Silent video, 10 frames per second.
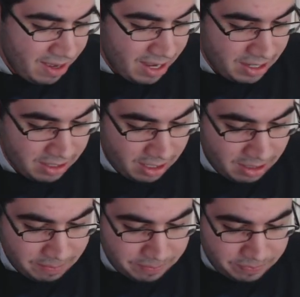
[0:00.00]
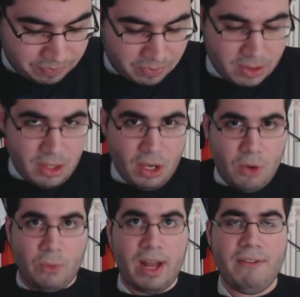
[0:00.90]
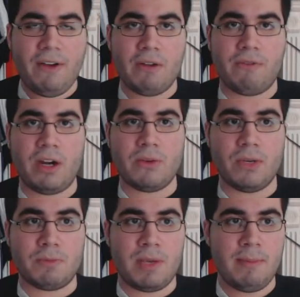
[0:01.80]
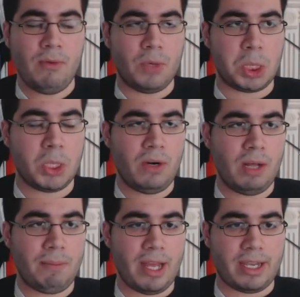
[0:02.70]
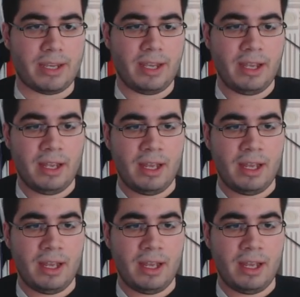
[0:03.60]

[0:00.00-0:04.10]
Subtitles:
And what I found funny was people were showing up like